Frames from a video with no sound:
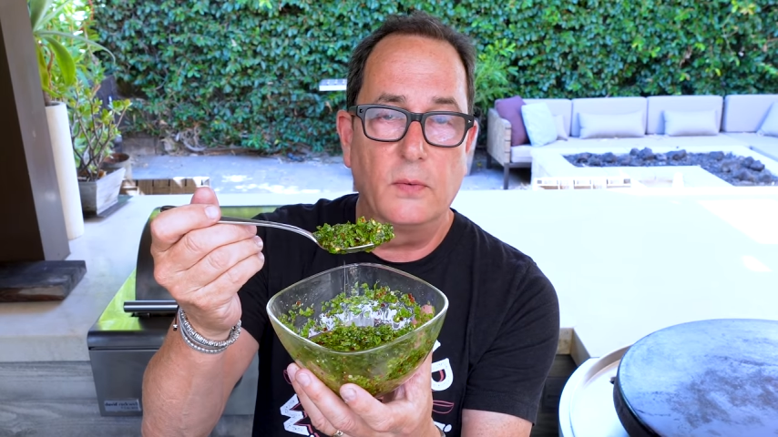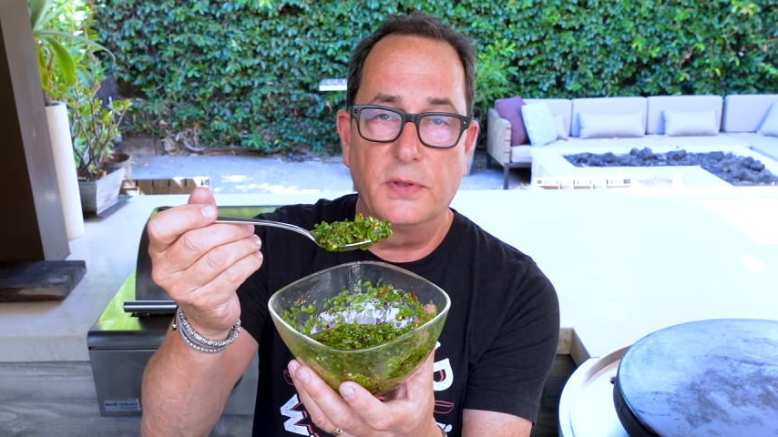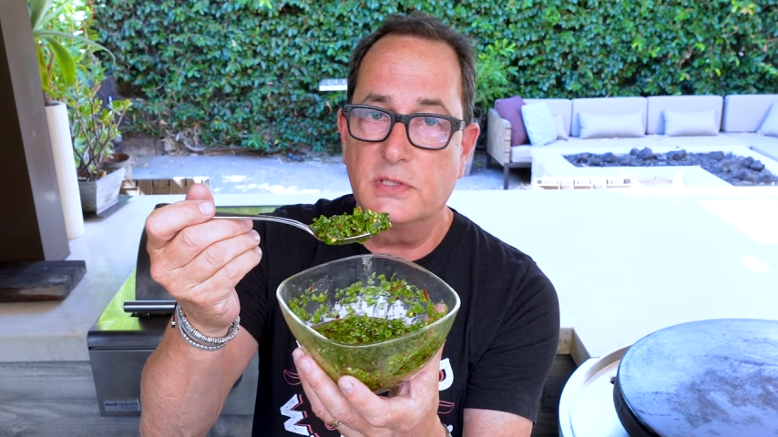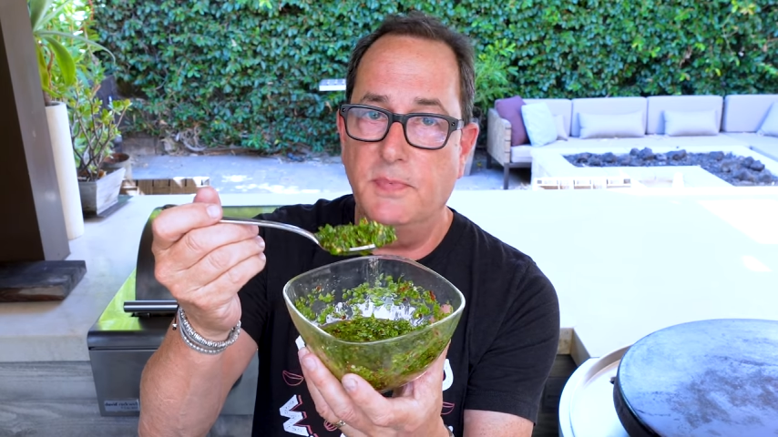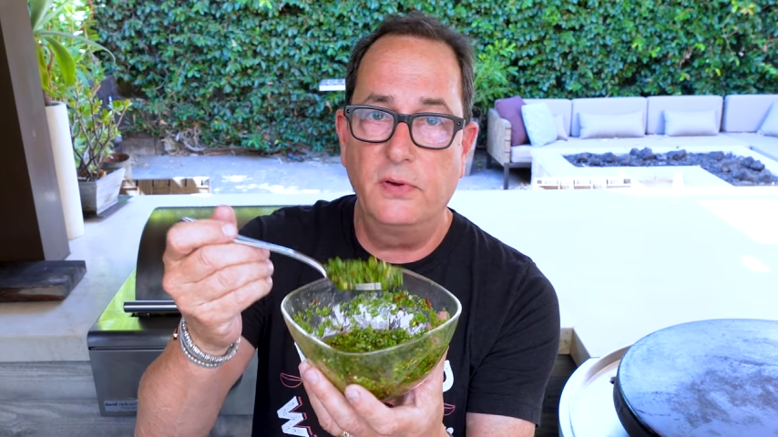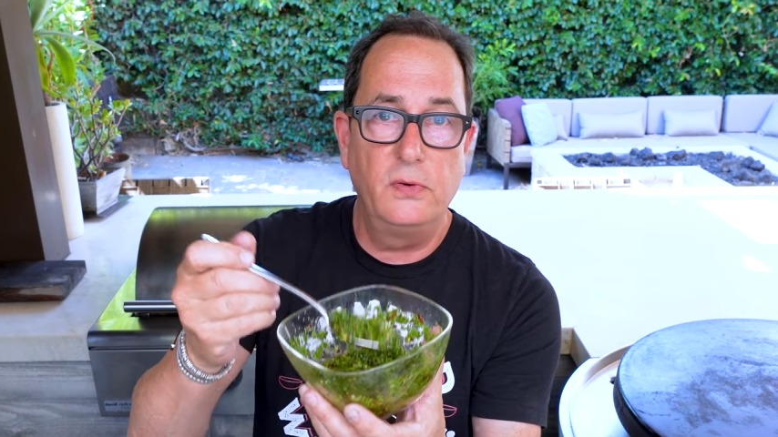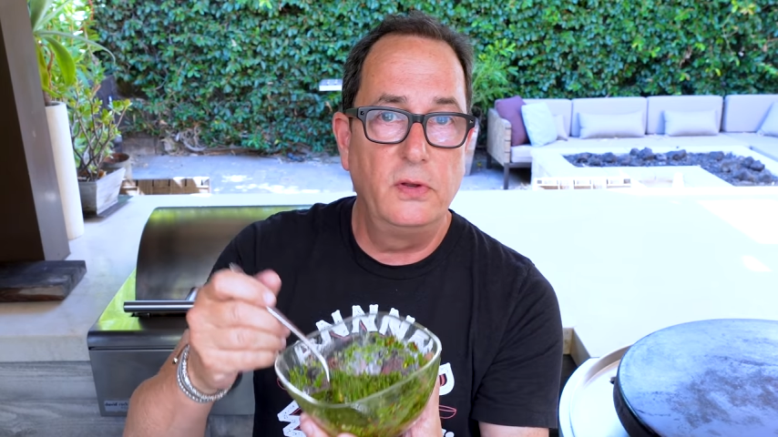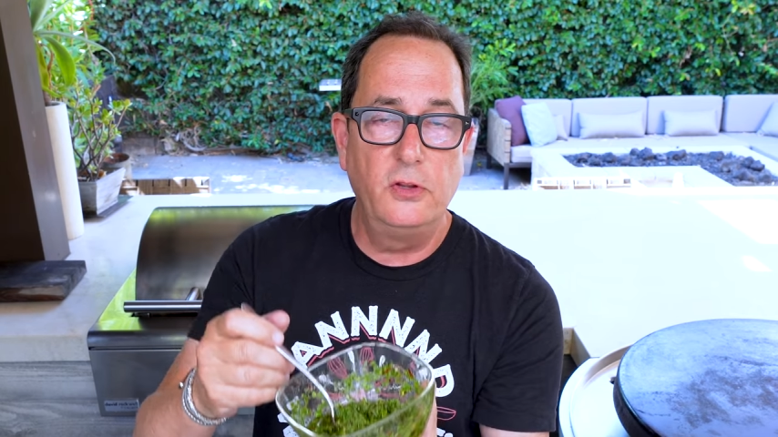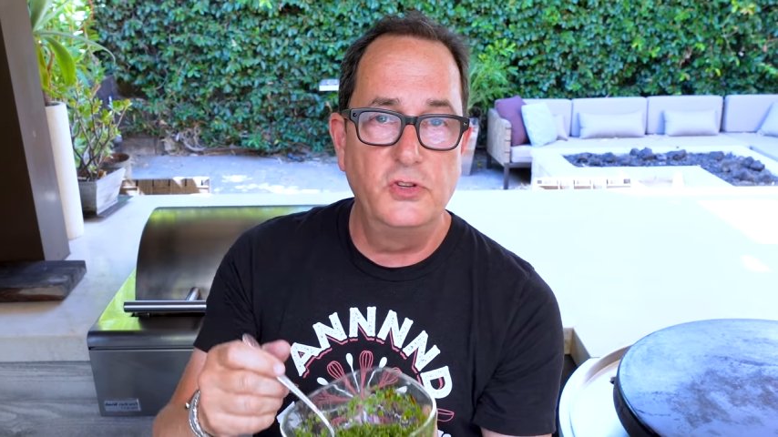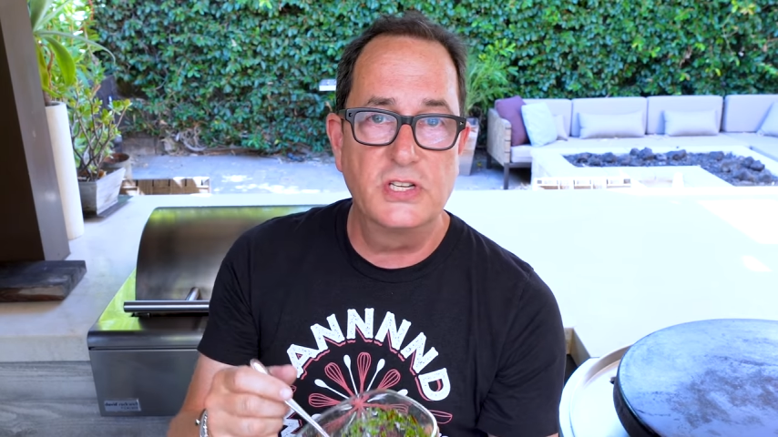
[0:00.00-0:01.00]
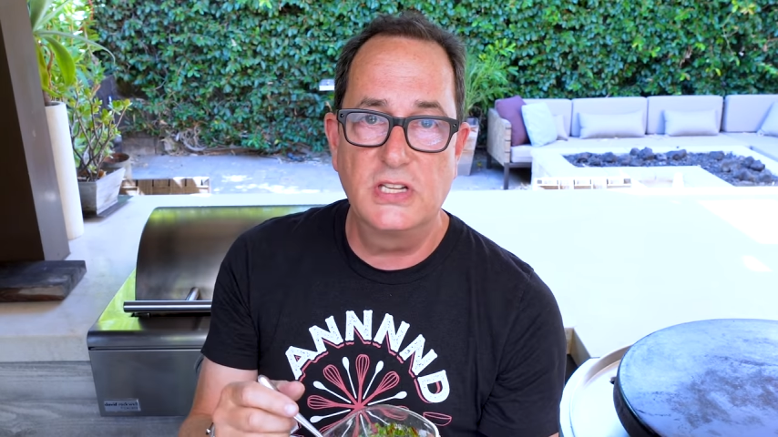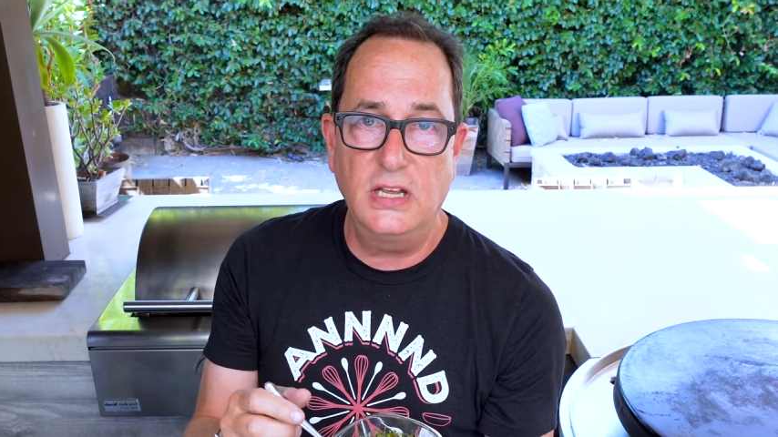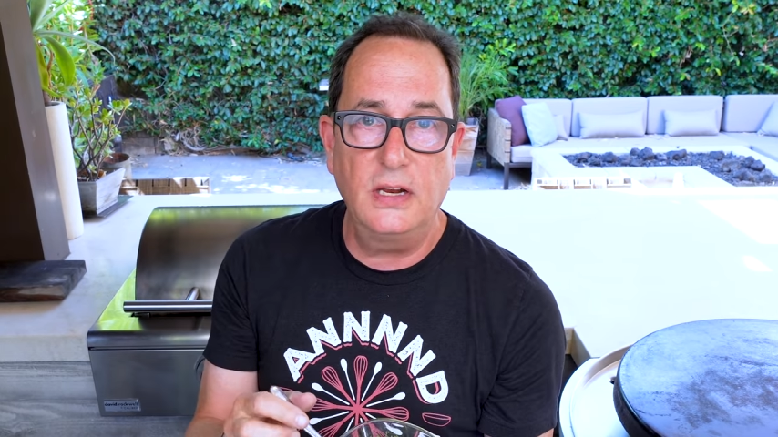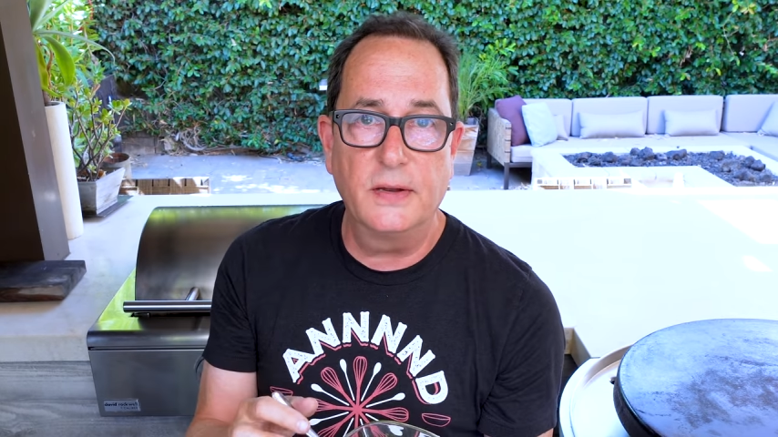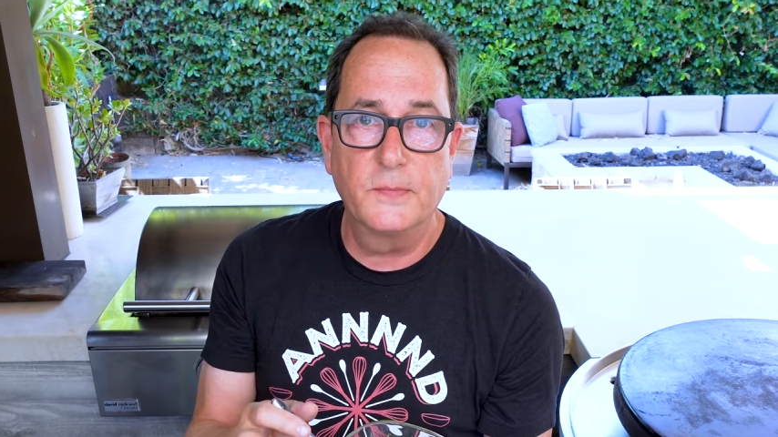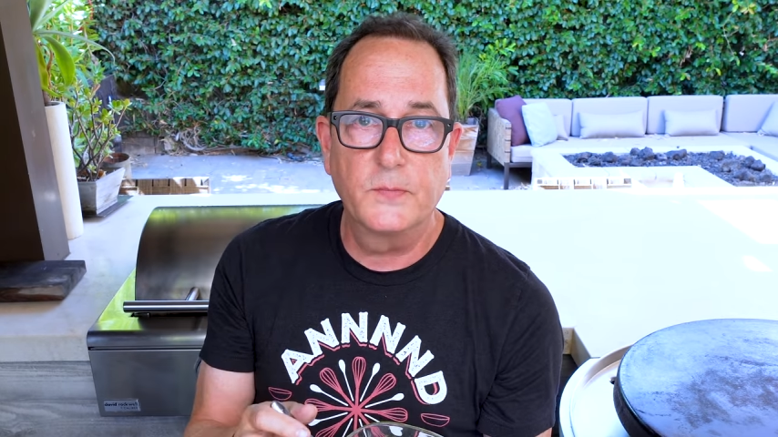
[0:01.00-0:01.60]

with a spoon. You just eat it.